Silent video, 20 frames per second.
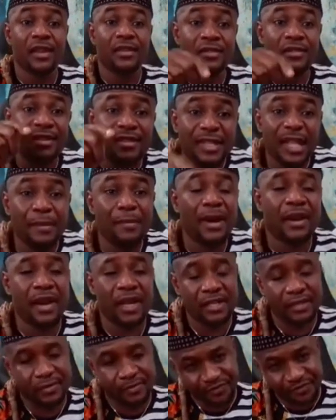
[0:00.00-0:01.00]
This time
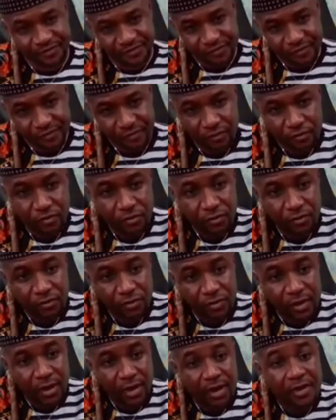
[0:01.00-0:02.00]
around,
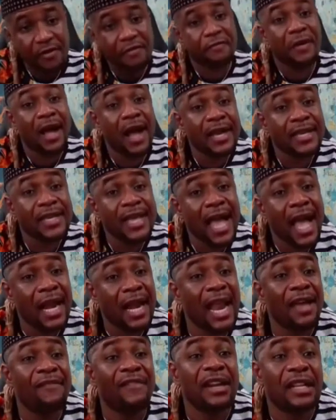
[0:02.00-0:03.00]
if I am
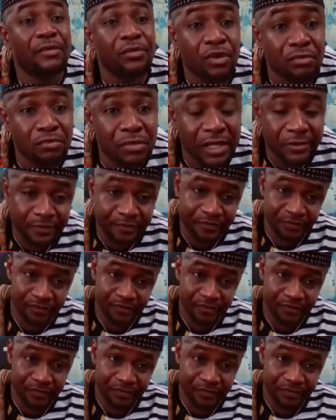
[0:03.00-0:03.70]
alive and it will be.